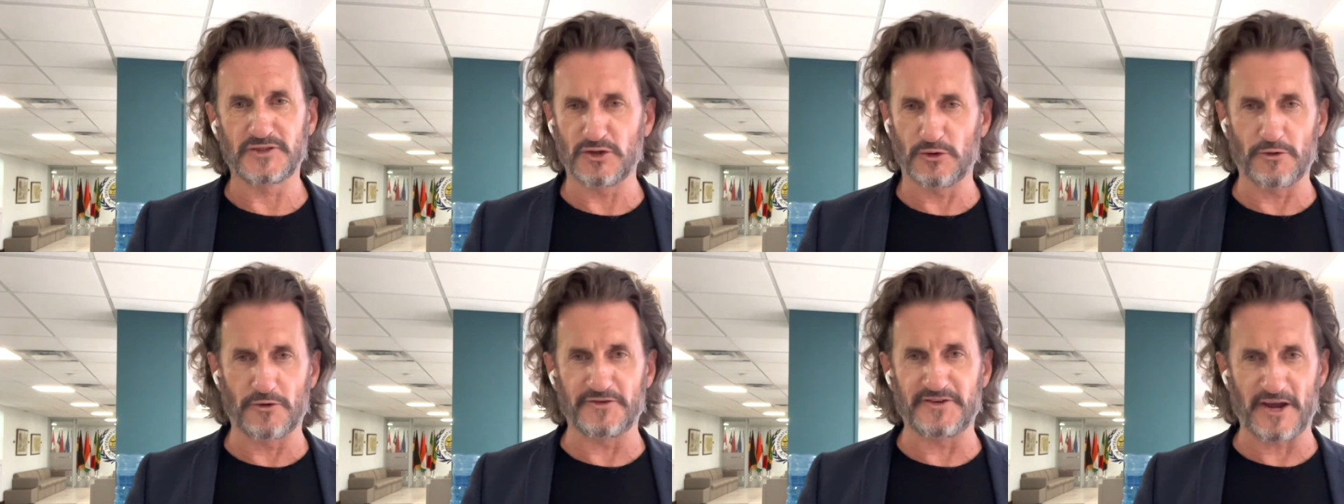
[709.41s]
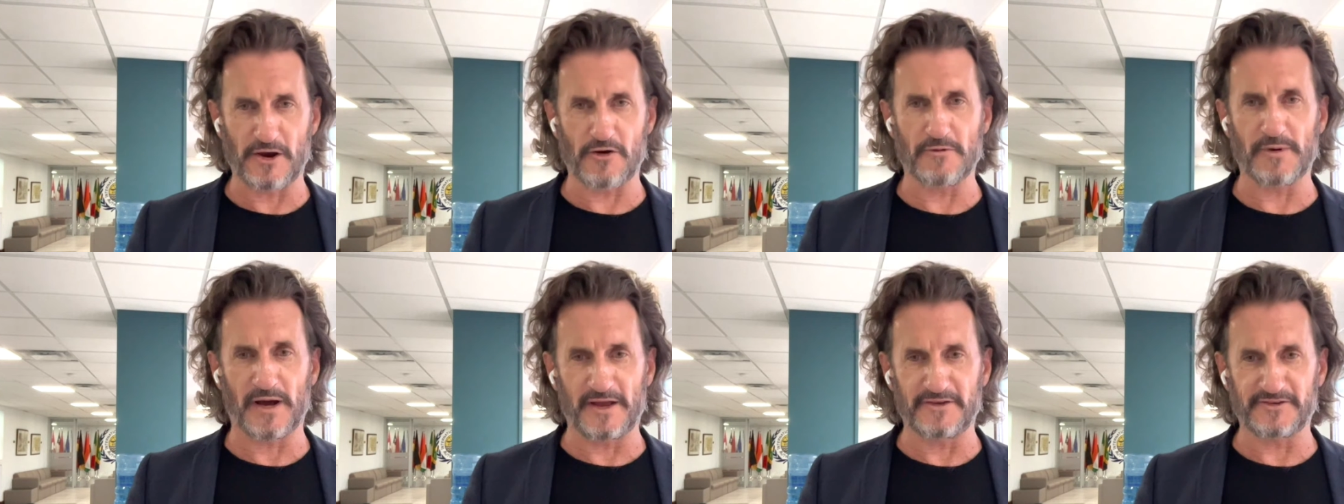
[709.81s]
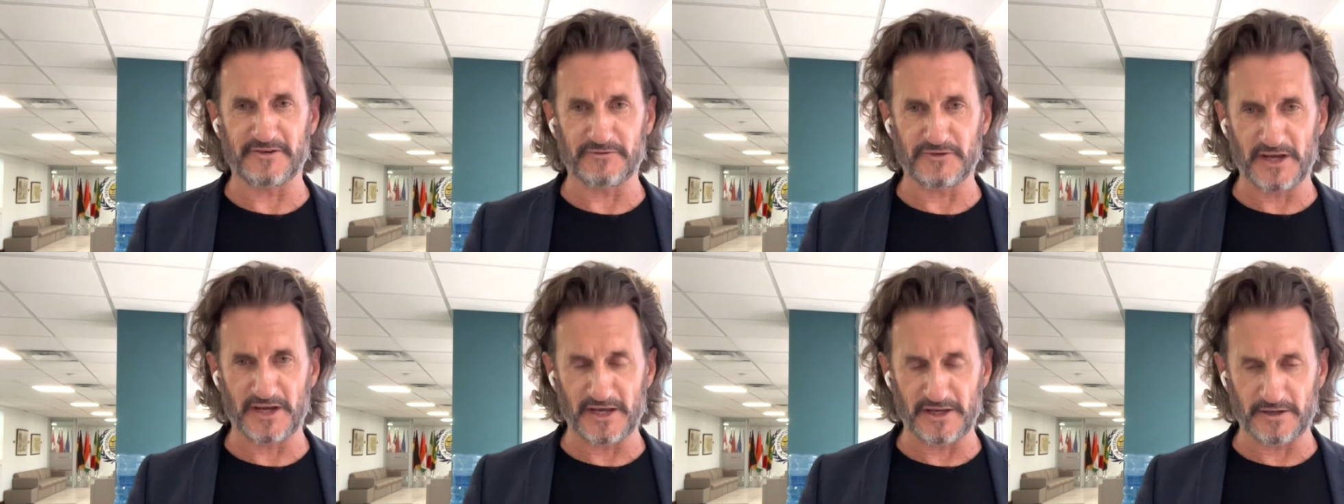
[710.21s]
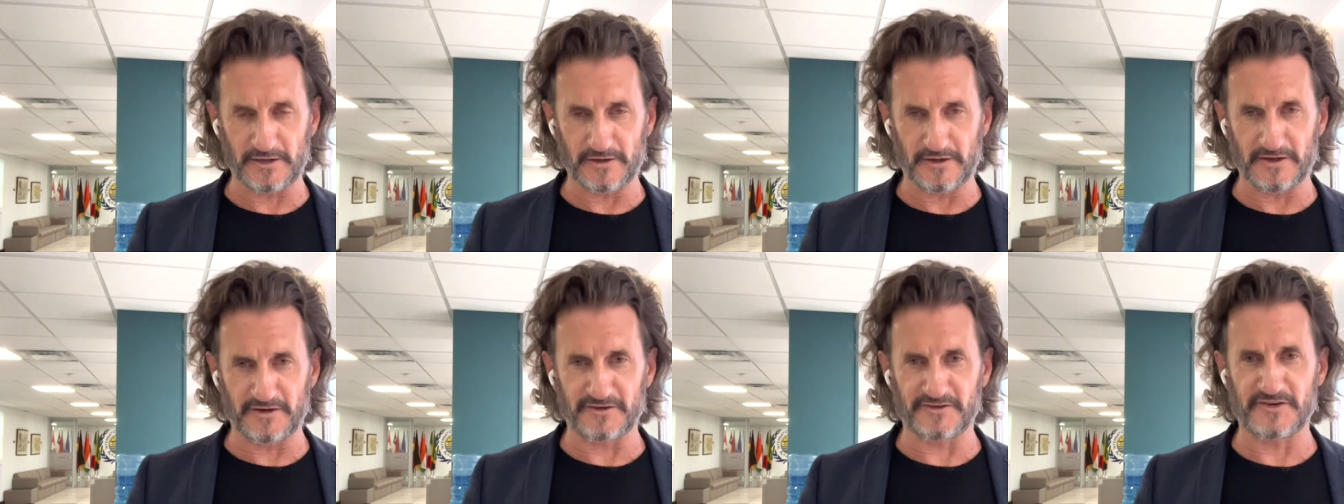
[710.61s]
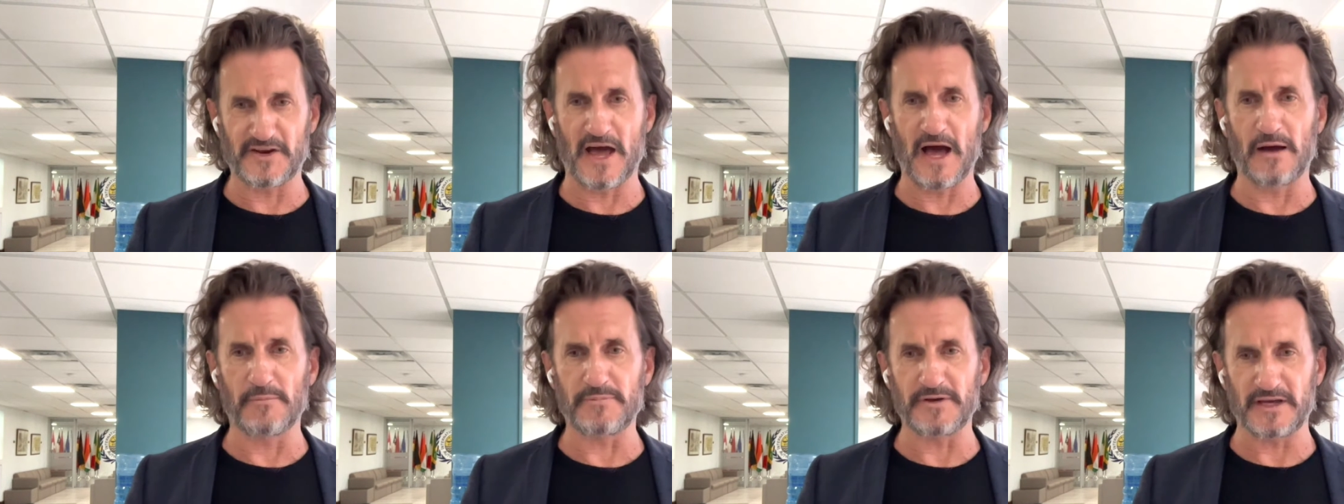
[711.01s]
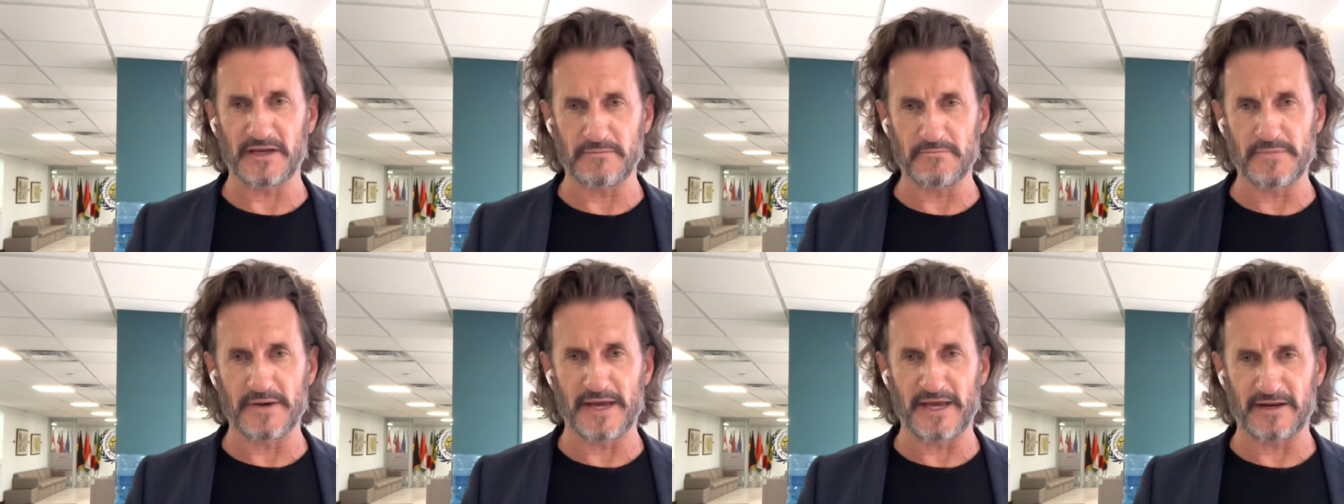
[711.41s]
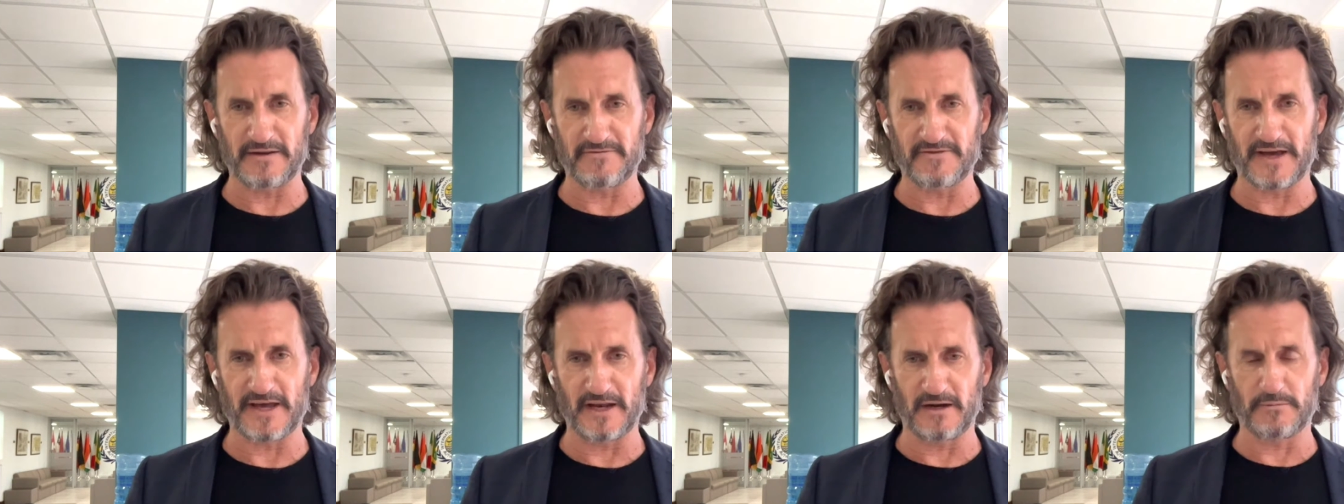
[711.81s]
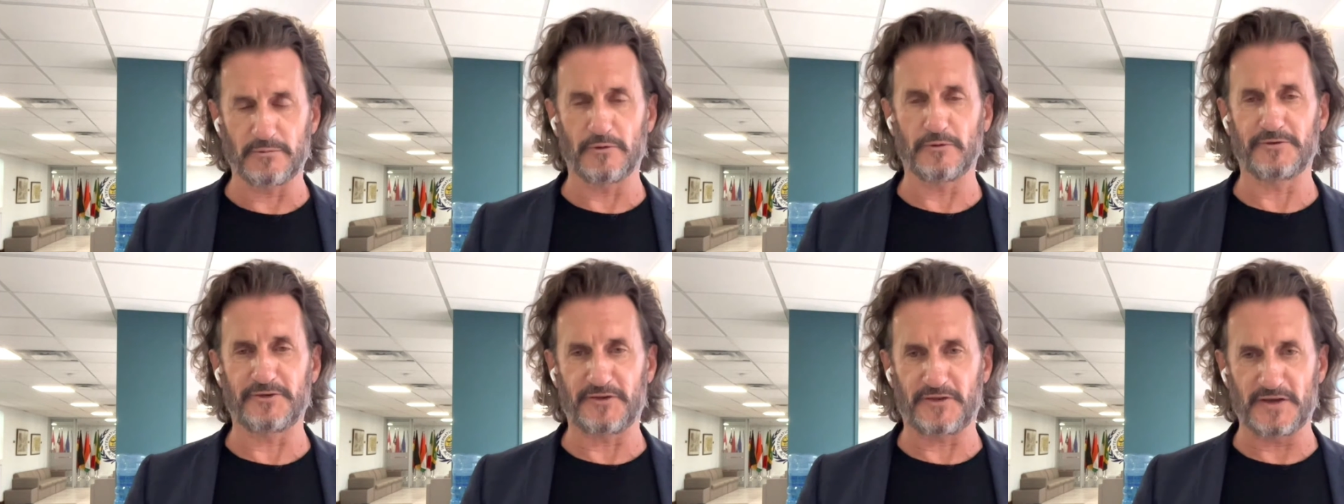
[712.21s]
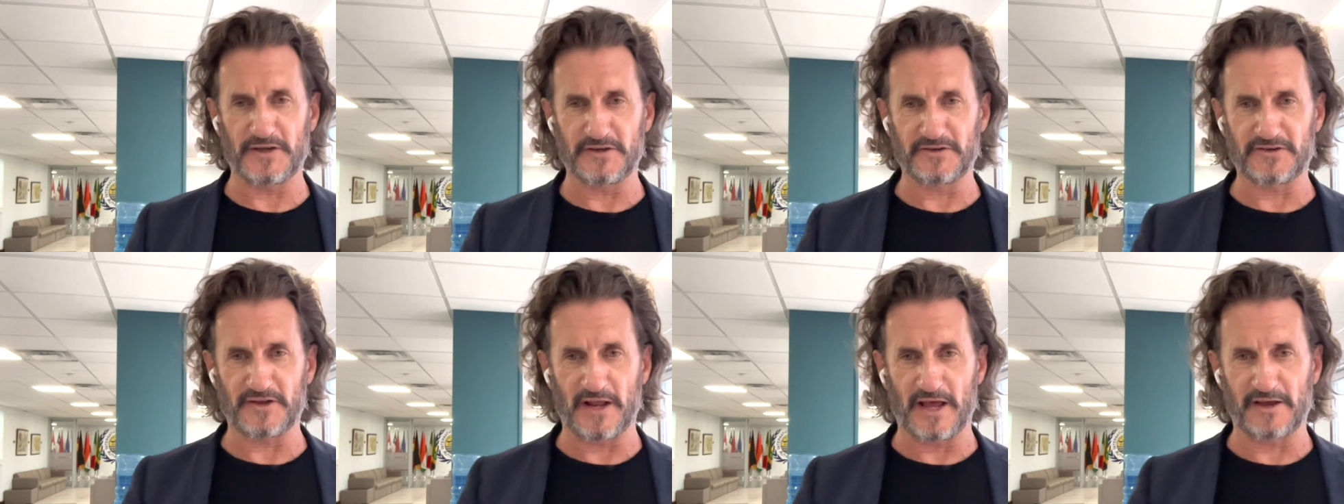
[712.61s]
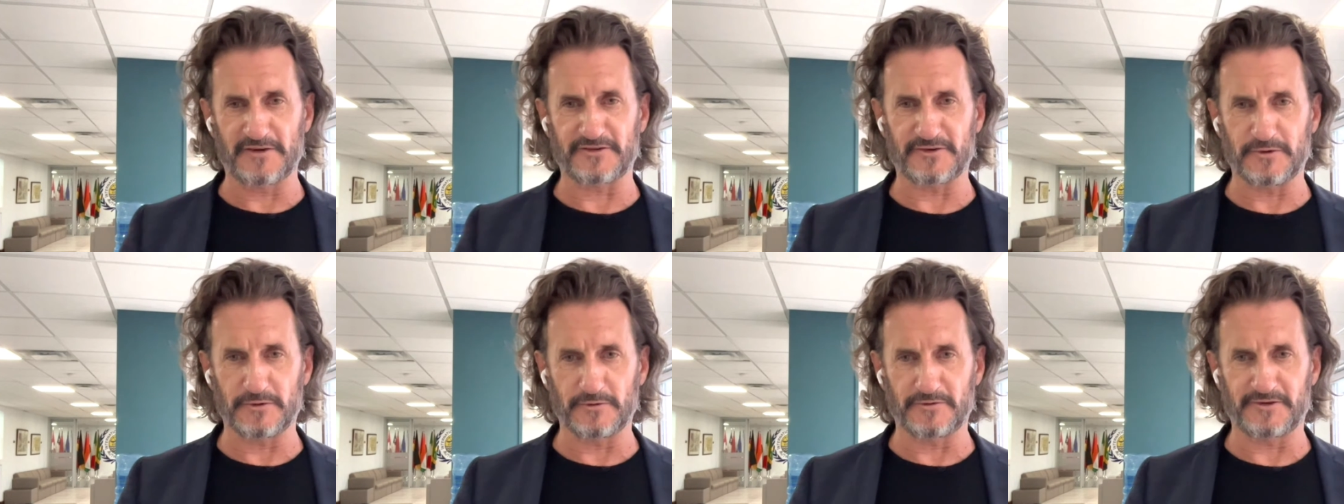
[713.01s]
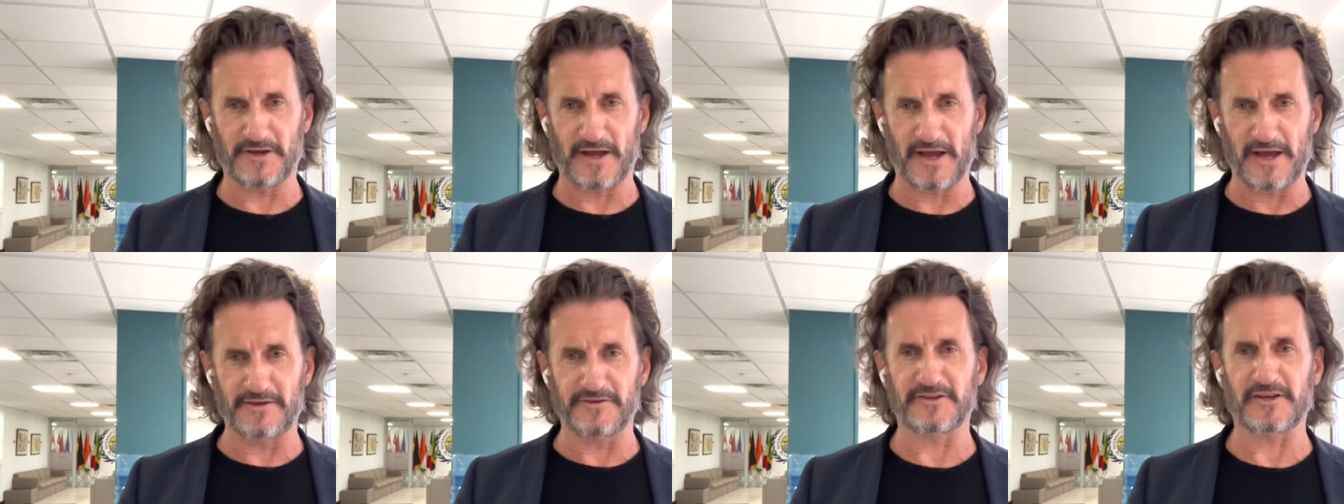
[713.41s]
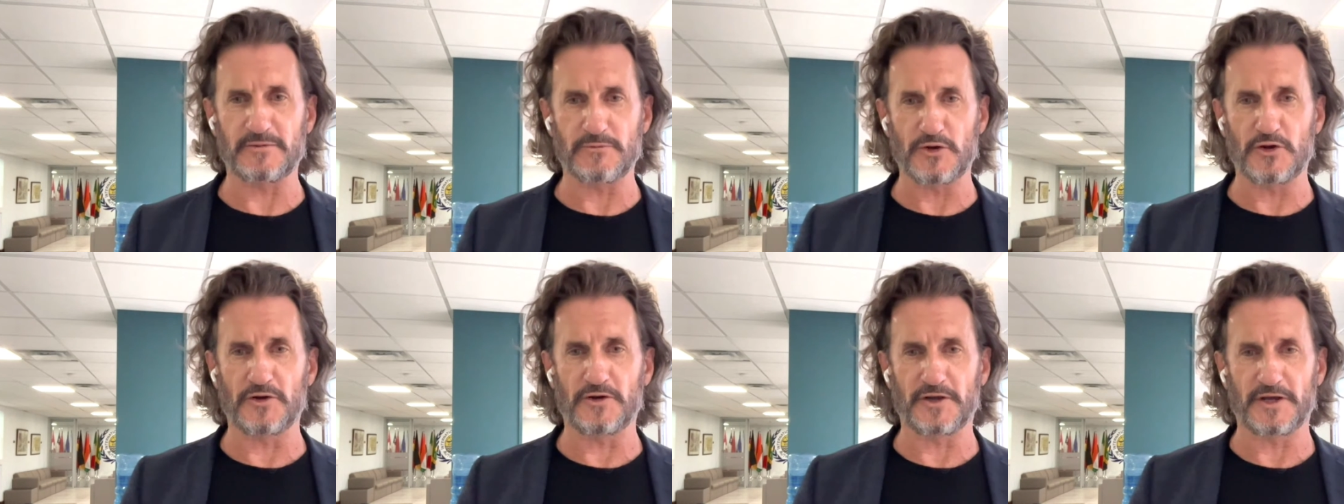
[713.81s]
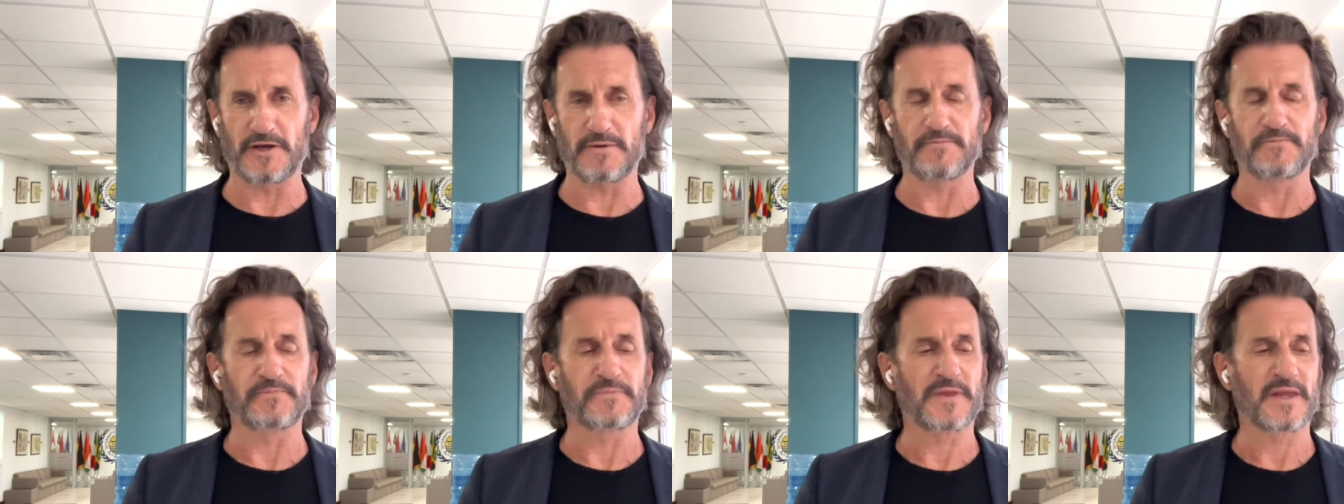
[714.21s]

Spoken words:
200 terabytes of data that has now been made available to the international science community.